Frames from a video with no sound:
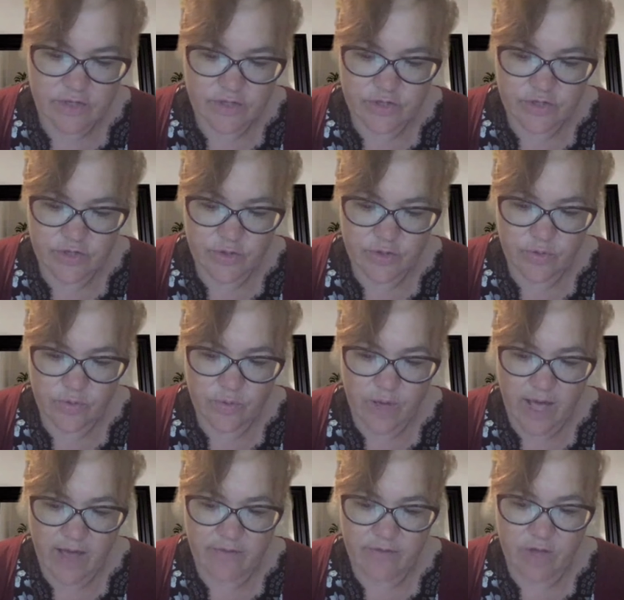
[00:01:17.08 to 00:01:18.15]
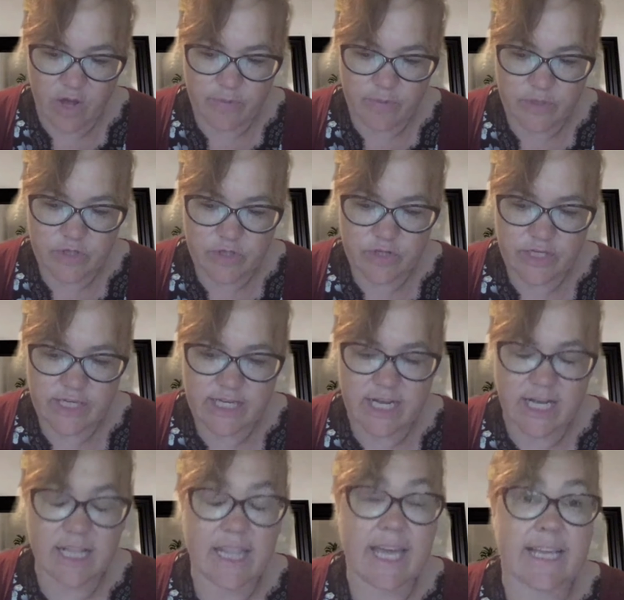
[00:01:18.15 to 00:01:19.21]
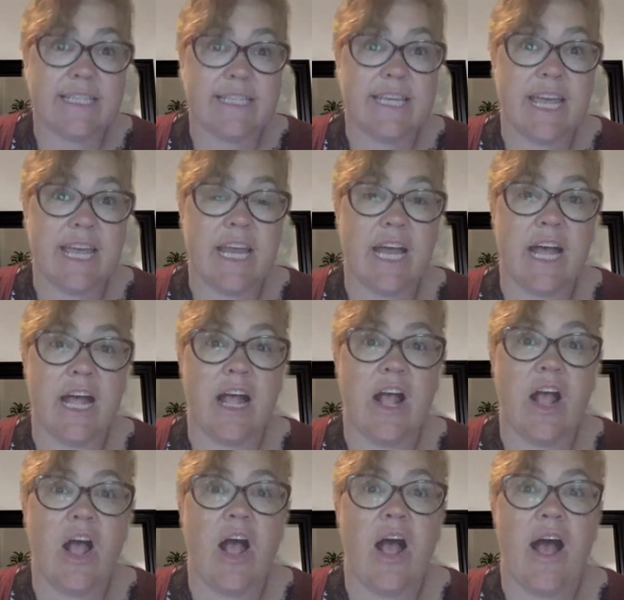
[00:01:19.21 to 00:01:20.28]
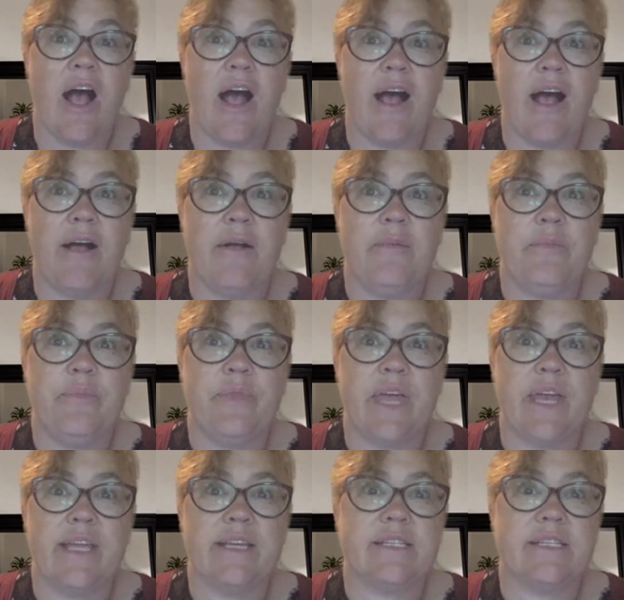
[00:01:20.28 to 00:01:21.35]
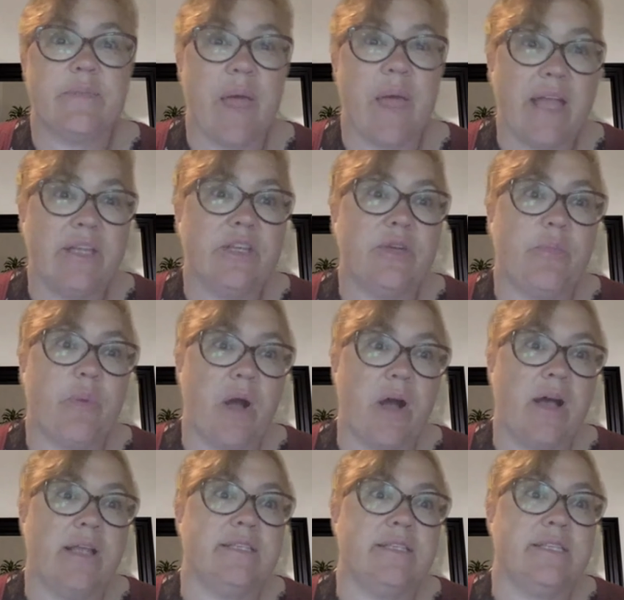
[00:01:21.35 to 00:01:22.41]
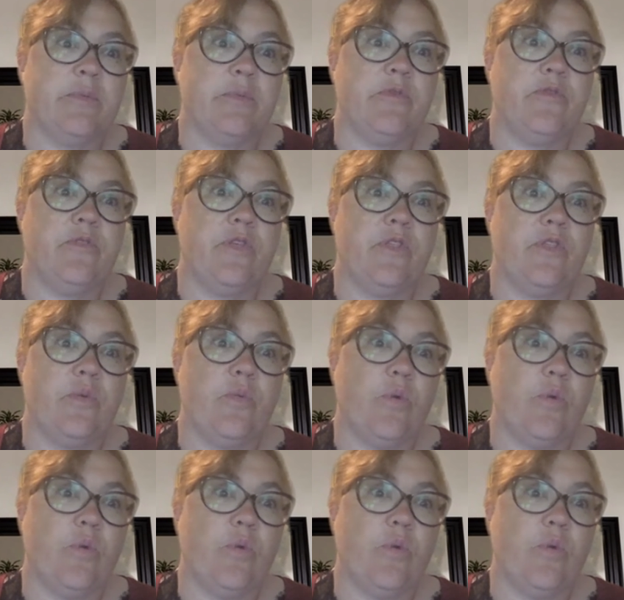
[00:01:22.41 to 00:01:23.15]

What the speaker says: to have the opportunity to collect data that expanded upon some of the